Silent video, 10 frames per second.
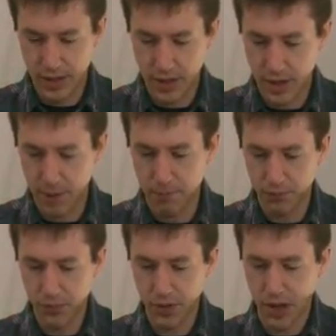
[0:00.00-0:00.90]
I
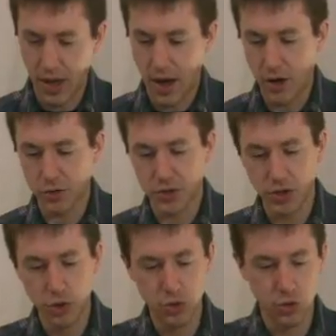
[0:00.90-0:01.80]
often
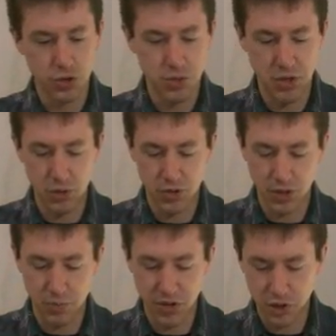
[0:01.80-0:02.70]
you'll see me using
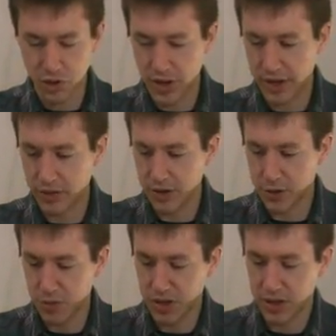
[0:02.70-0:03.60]
a pitcher like
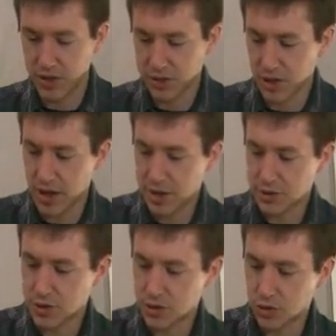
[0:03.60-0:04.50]
this because it allows
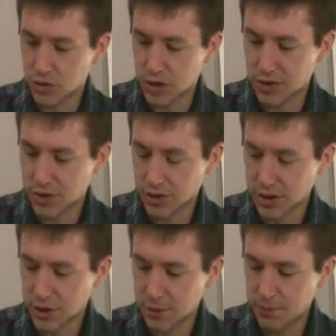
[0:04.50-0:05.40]
us to look at the
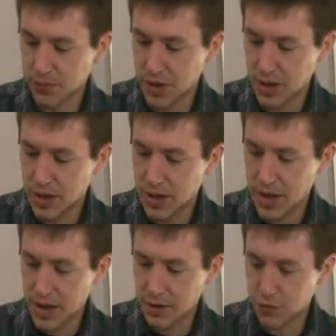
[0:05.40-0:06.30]
liquor.
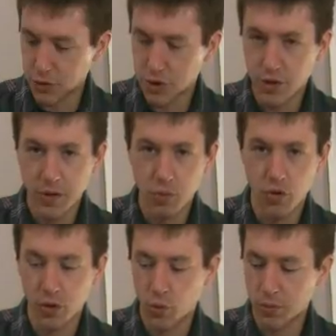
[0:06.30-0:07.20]
And if you're serving
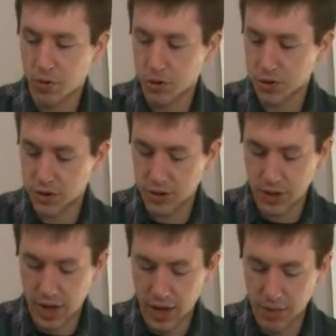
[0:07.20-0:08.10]
more than one person,
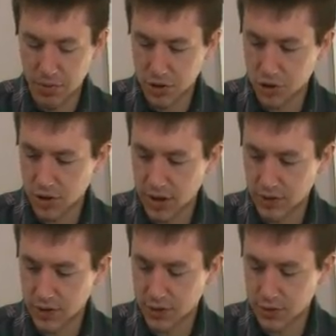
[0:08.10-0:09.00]
a pitcher like
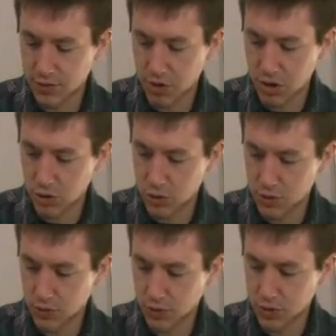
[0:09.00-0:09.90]
this is very
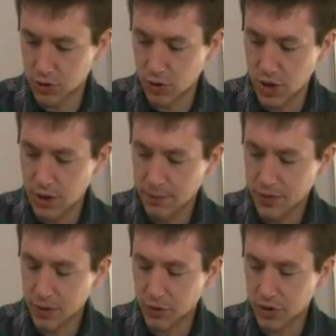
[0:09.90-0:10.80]
useful. So
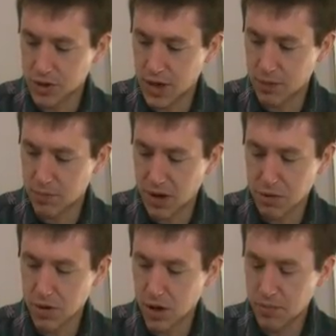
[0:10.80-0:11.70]
I'm going to take my
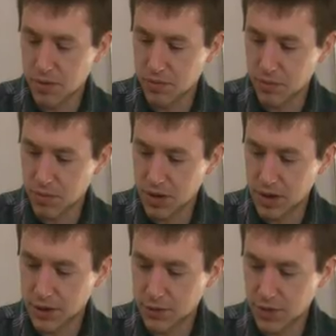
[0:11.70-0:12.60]
thumb and
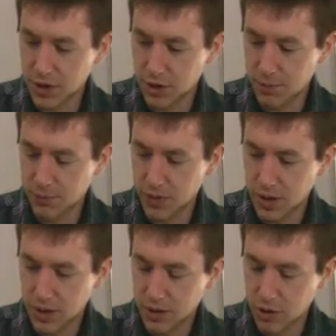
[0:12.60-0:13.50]
index finger
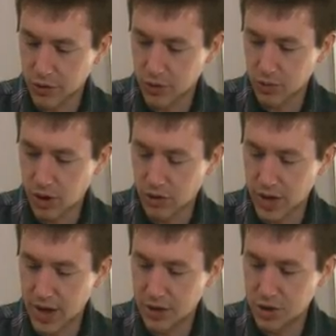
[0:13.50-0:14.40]
on the
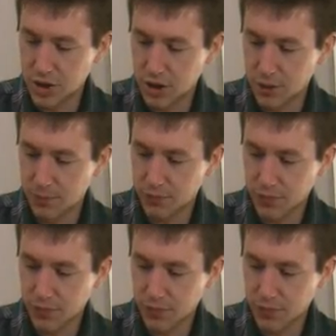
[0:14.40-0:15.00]
edge here.